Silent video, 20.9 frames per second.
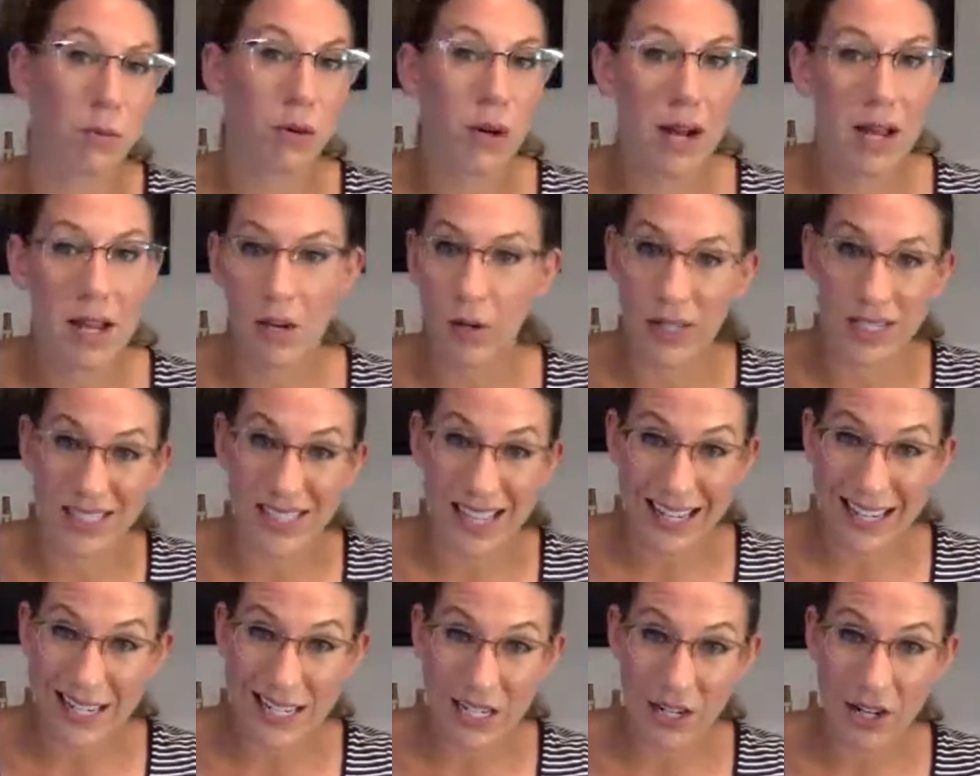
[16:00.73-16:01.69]
or
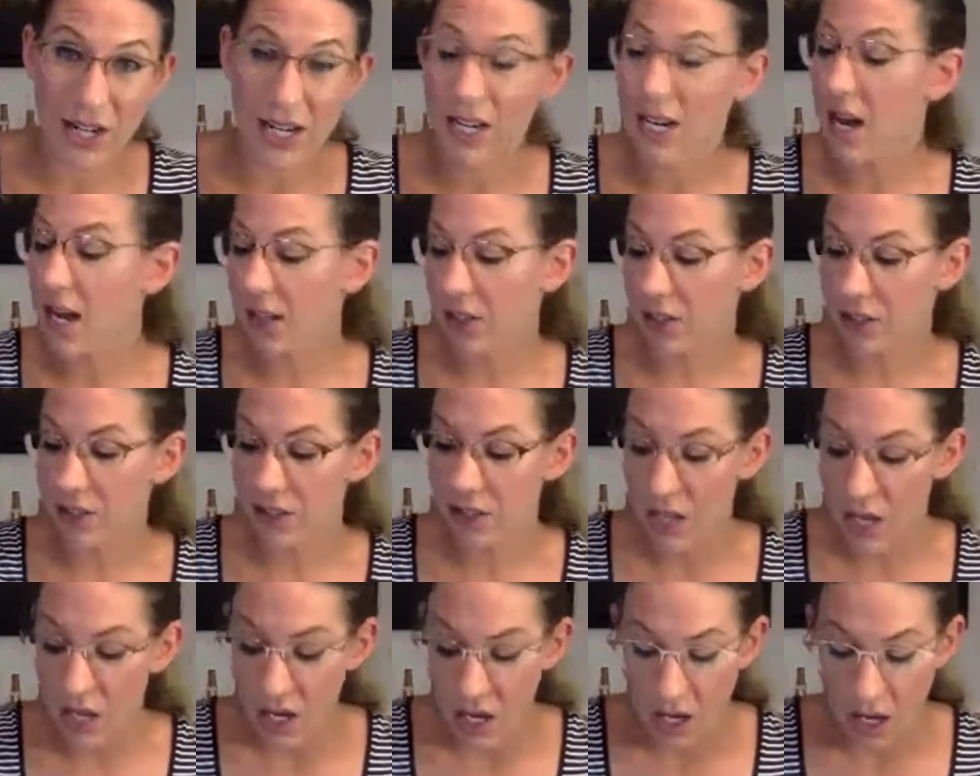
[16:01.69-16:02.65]
secondary colors
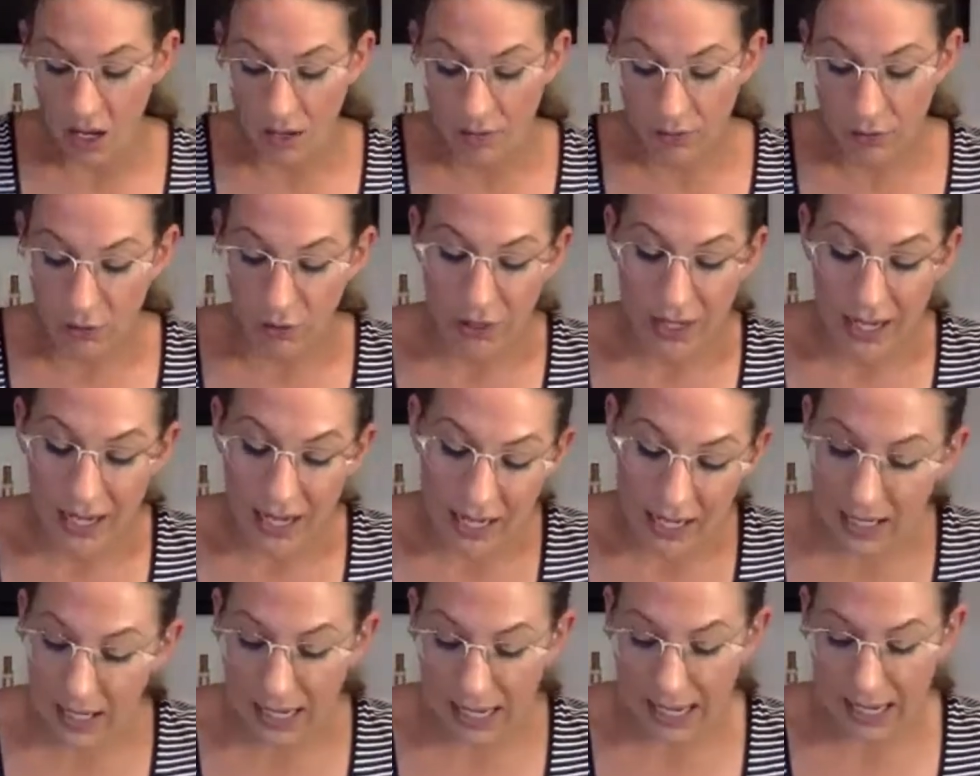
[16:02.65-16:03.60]
of
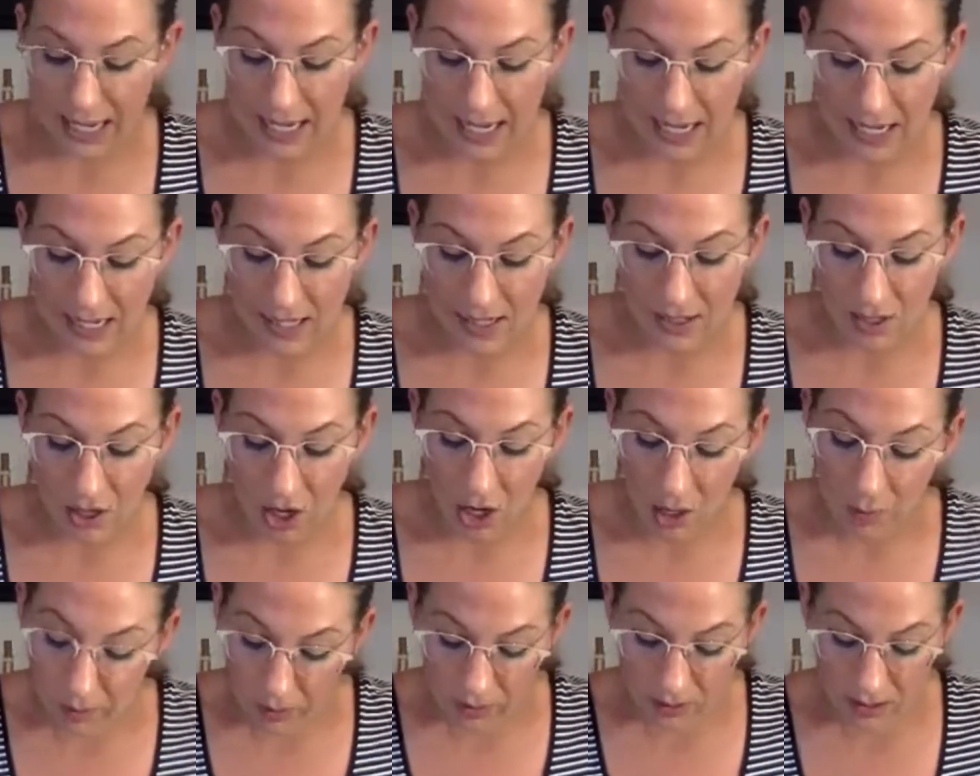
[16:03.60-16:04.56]
green and
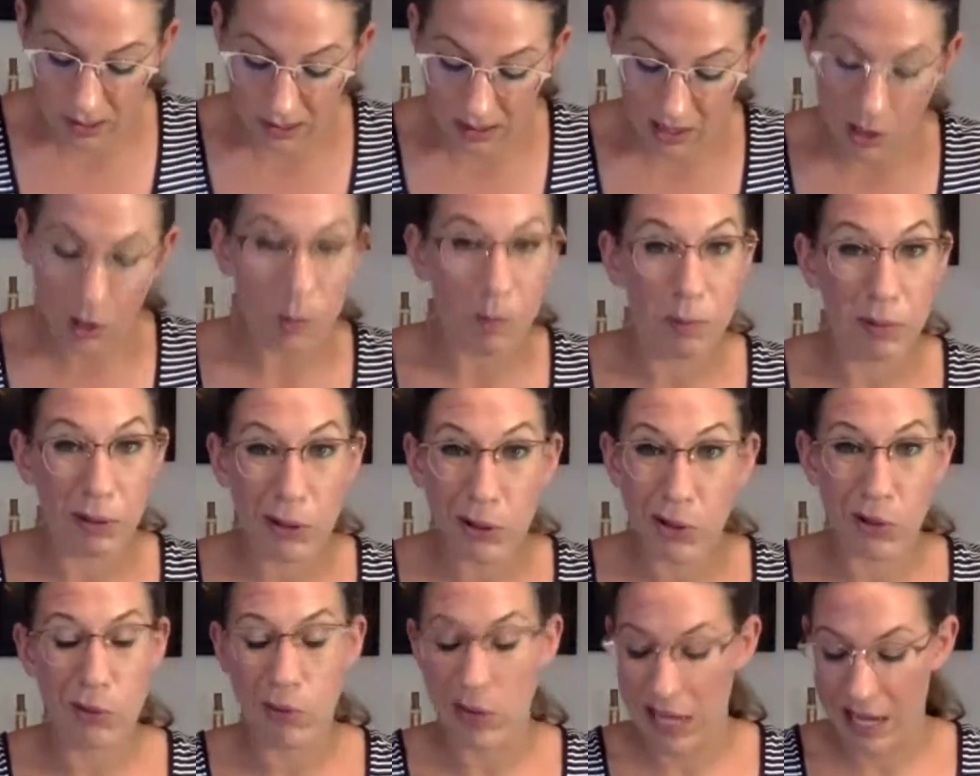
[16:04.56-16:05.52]
almost a little
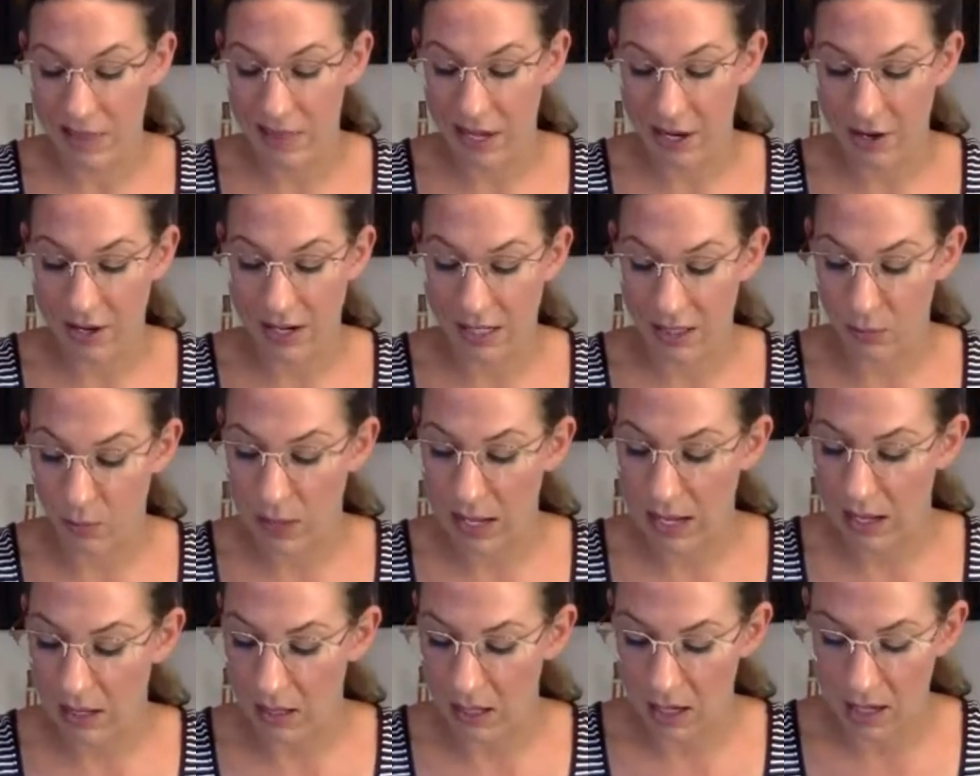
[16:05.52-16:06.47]
blue in there as
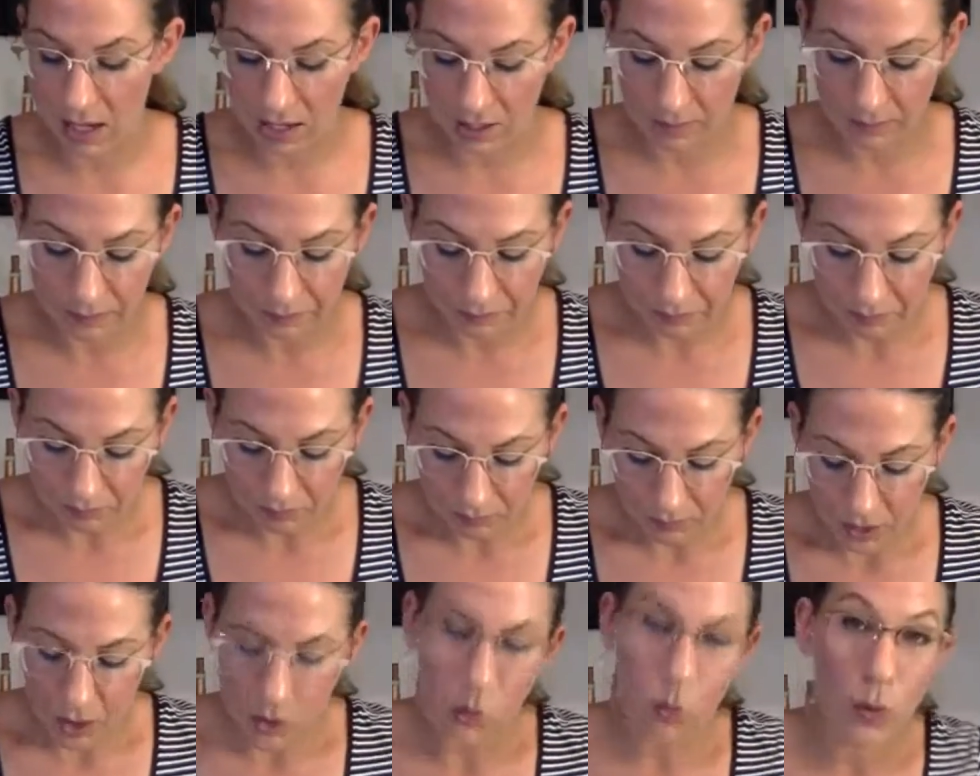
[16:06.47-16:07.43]
well,
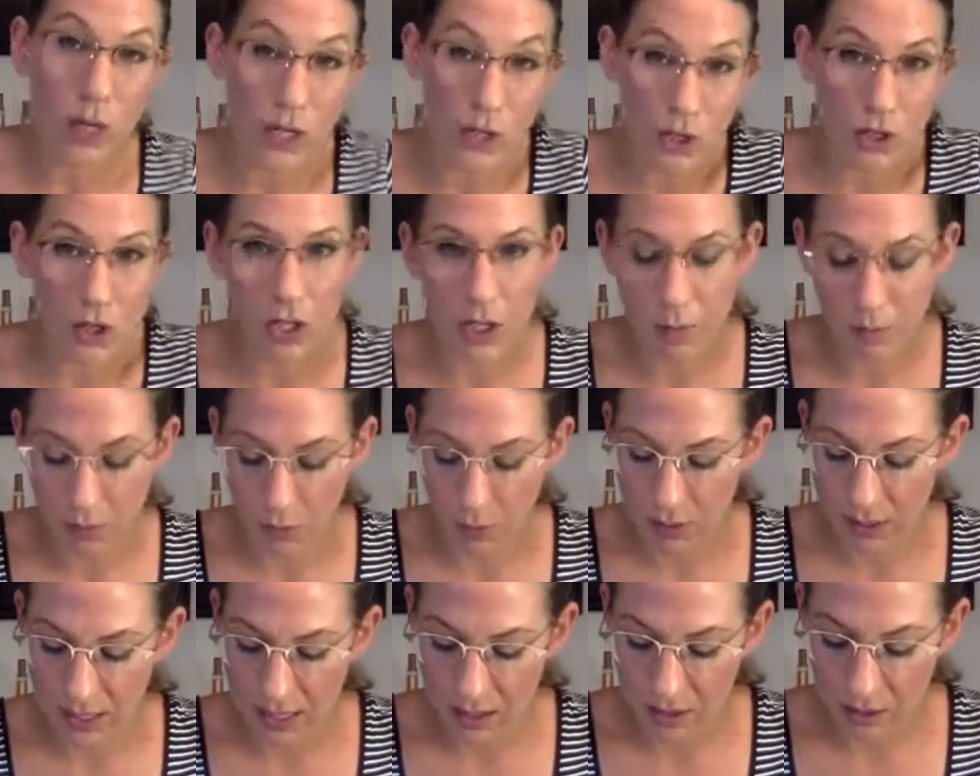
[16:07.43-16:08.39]
which, you know, blue and
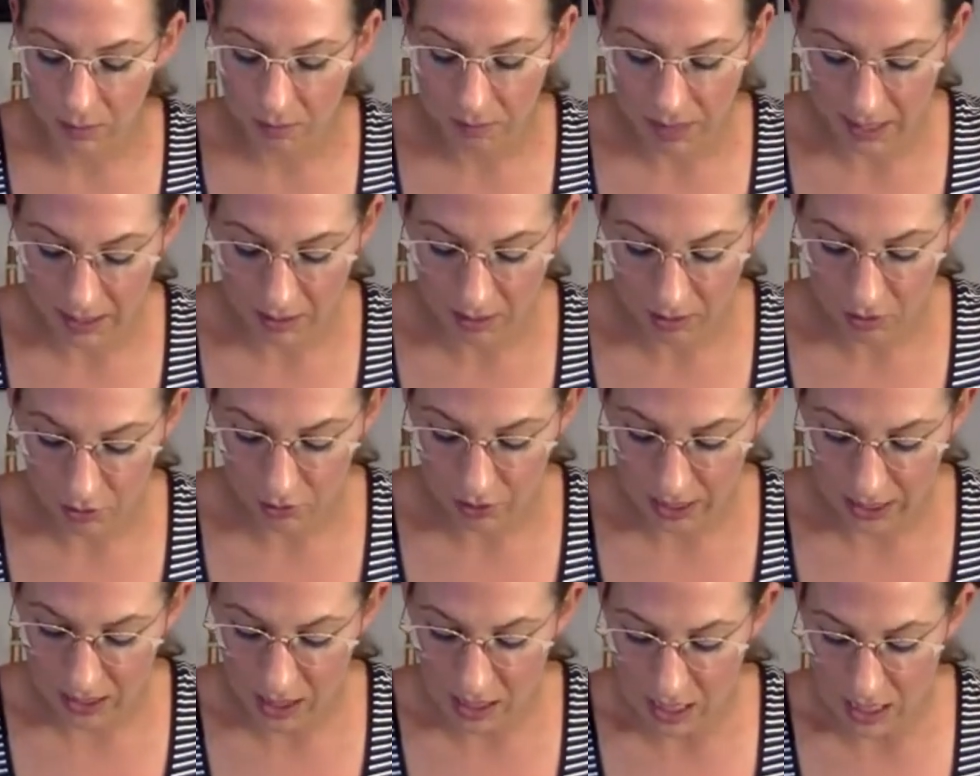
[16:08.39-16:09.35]
yellow make
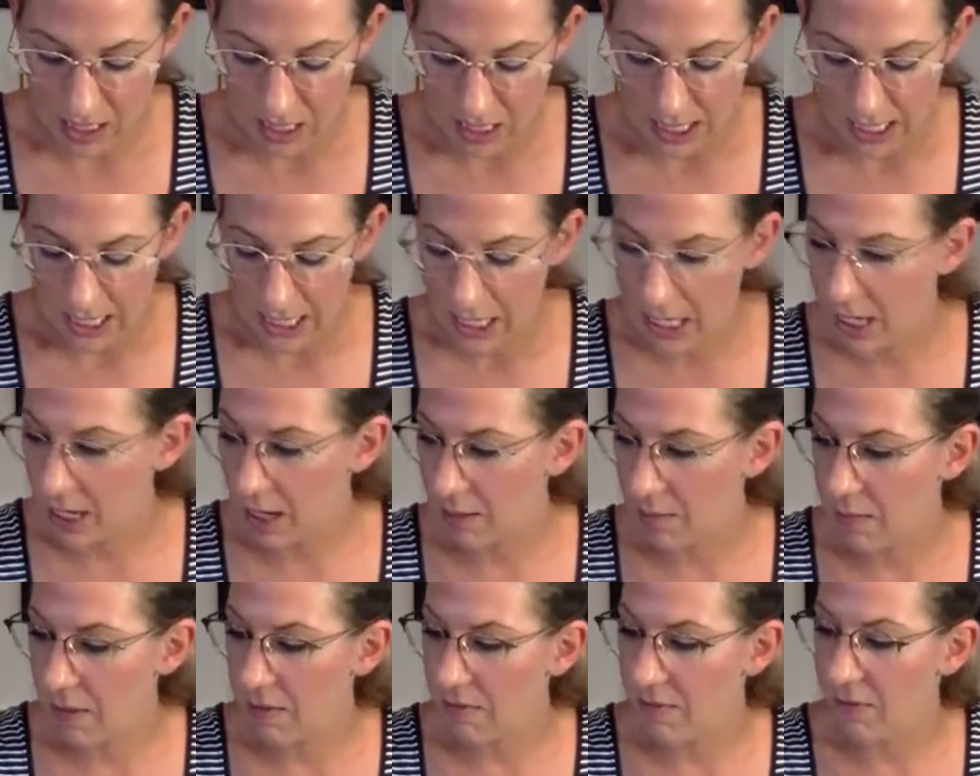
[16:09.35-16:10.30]
green,
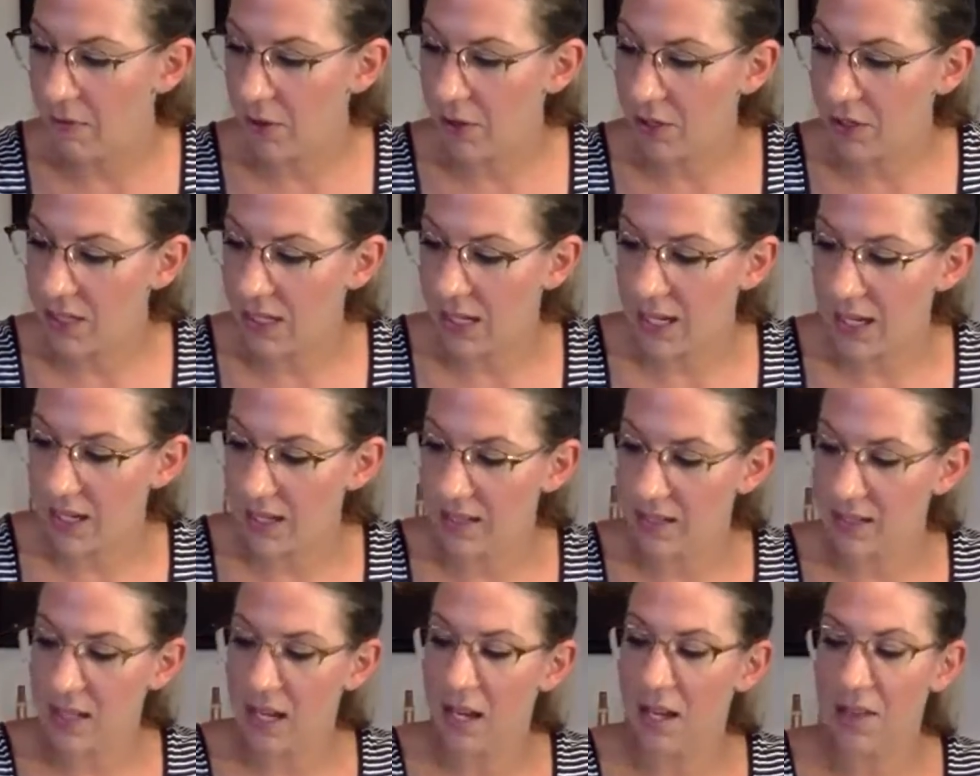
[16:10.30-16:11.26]

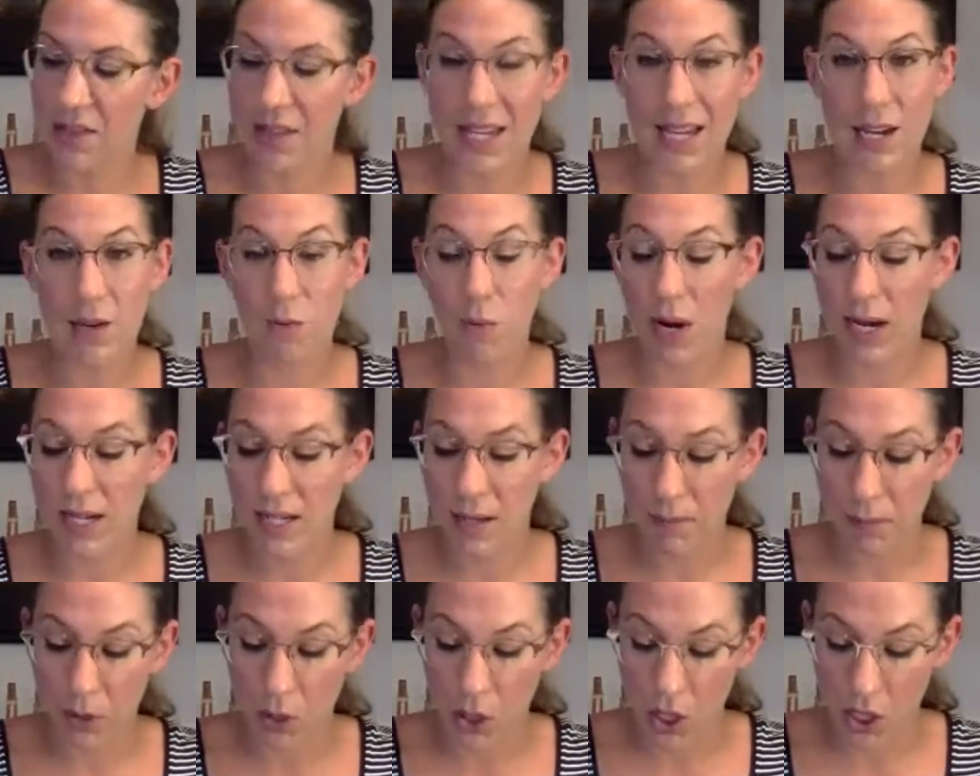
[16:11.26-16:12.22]
versus the wine
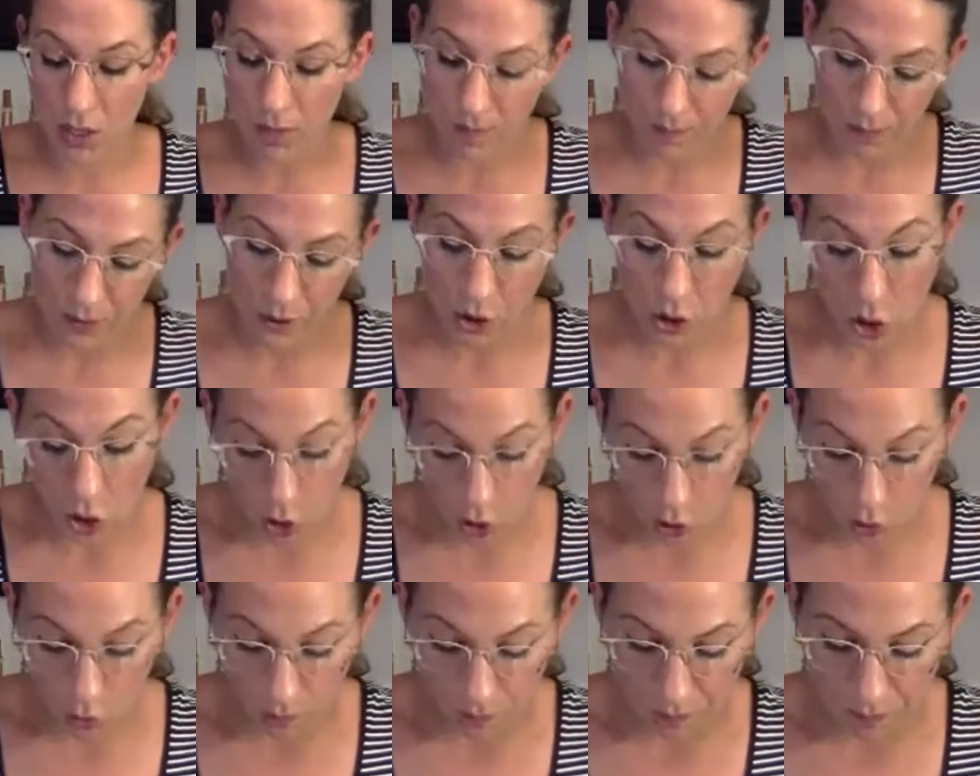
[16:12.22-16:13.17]
number
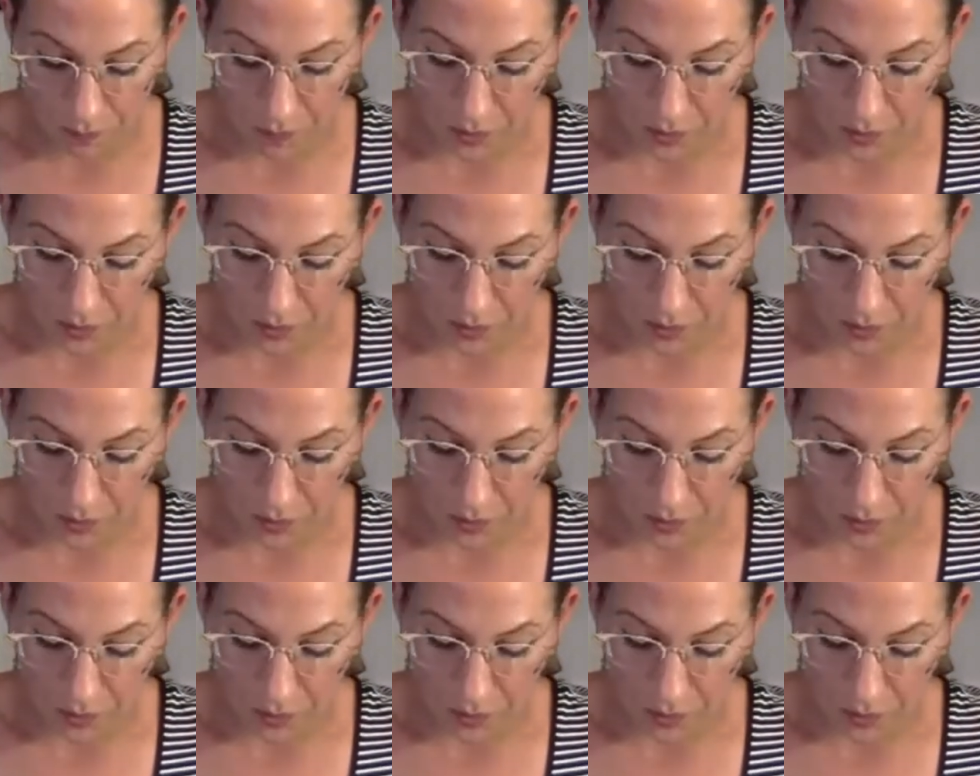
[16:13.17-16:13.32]
2